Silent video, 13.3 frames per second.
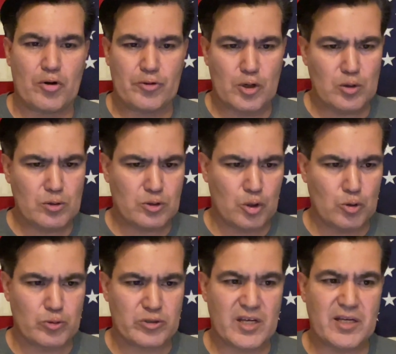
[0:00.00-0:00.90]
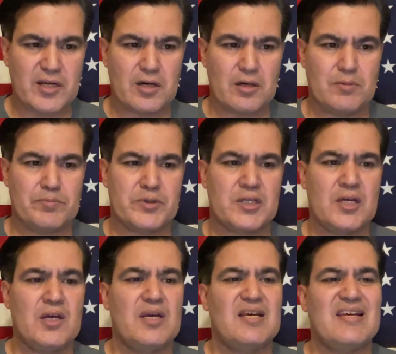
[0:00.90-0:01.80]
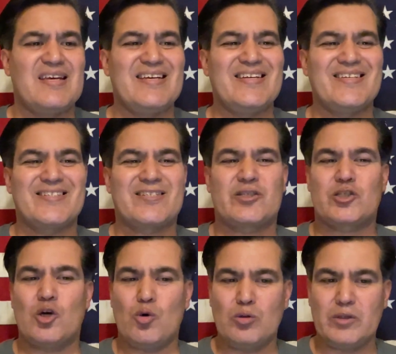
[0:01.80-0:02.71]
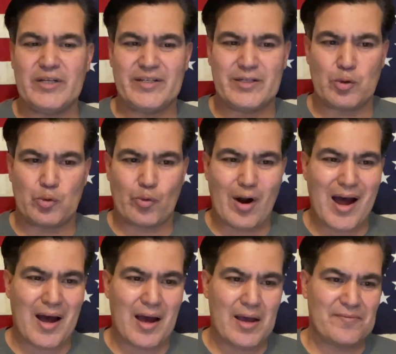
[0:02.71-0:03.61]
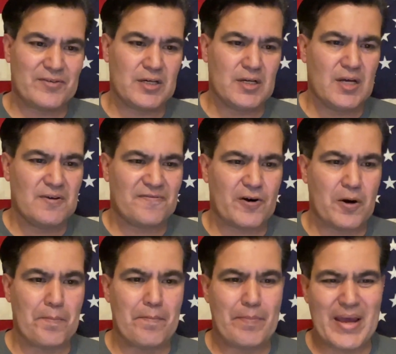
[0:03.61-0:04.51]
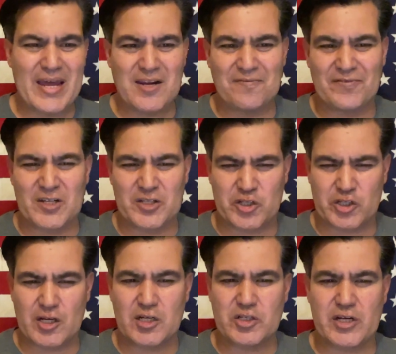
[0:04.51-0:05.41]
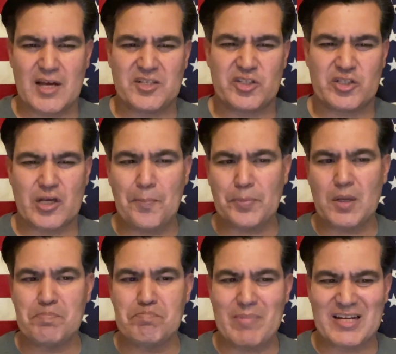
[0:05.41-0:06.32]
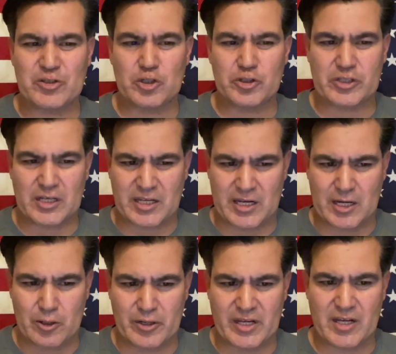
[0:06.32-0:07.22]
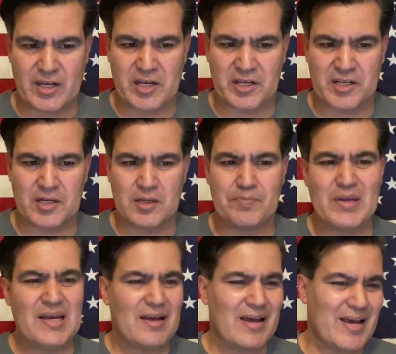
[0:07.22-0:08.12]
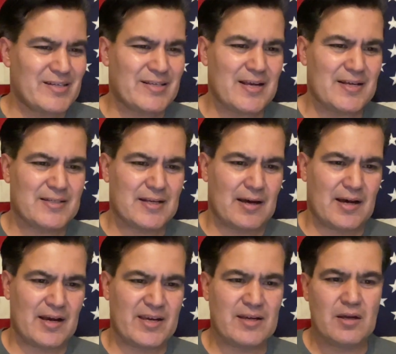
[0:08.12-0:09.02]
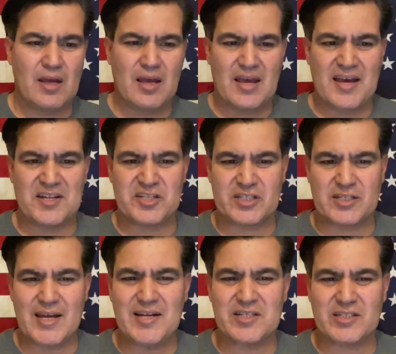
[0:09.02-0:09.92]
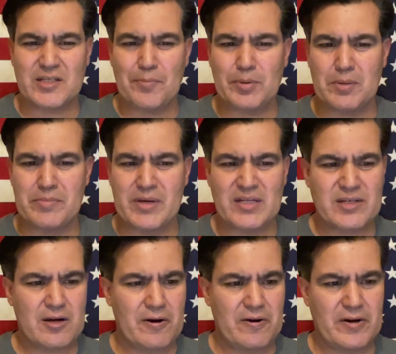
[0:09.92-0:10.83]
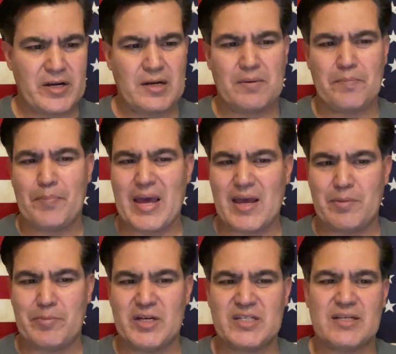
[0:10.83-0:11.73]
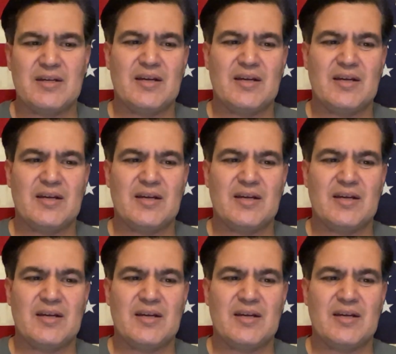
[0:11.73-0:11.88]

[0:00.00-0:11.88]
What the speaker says: those whose incomes is solely derived from benefits such as Supplemental Security Income, SSI, and State Supplementary Payment,